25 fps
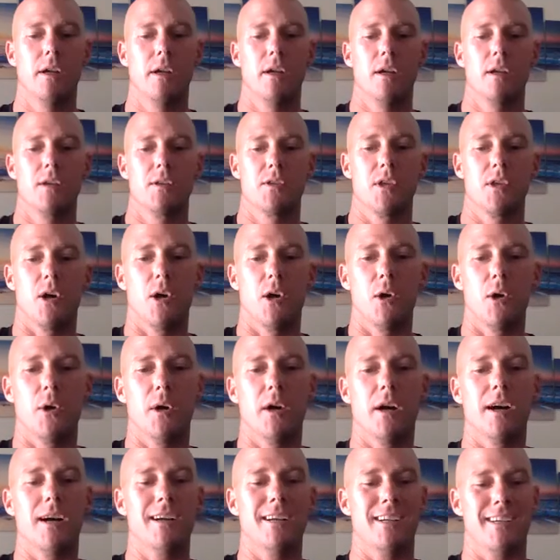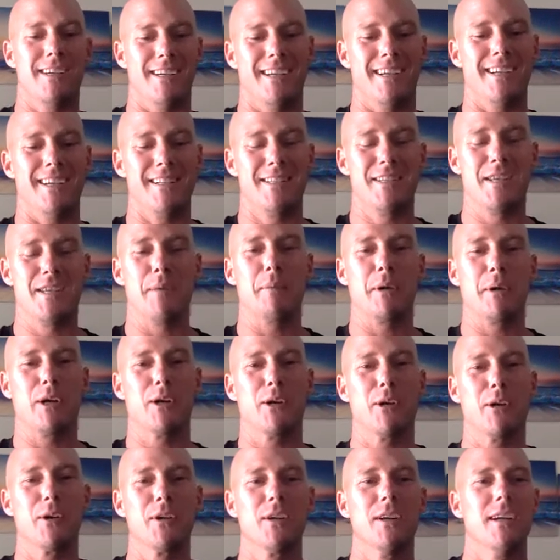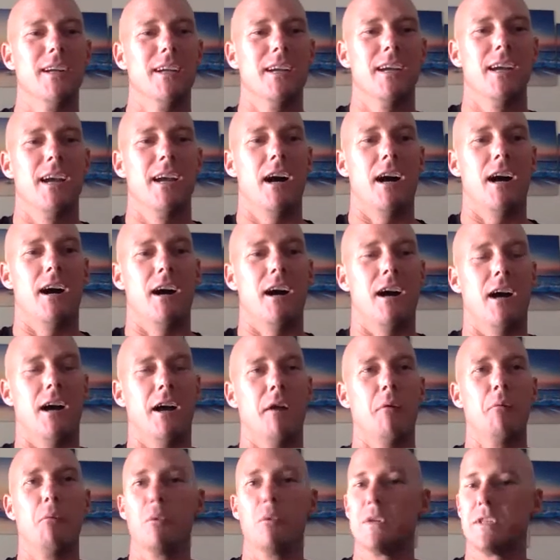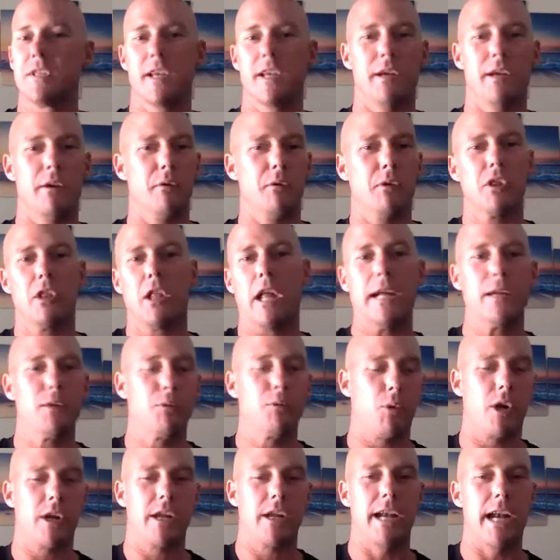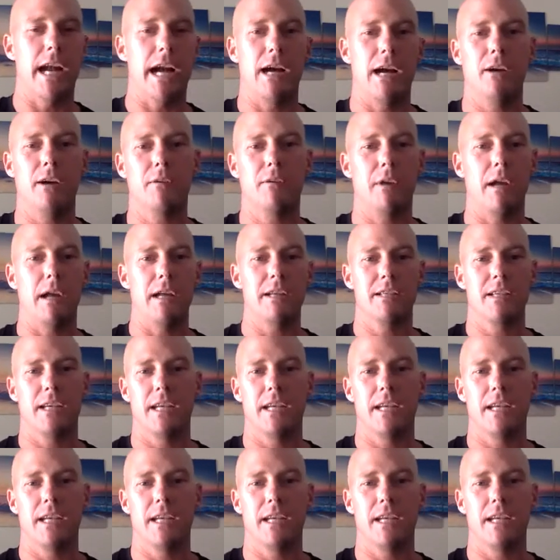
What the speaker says: So typical. Liked working out as a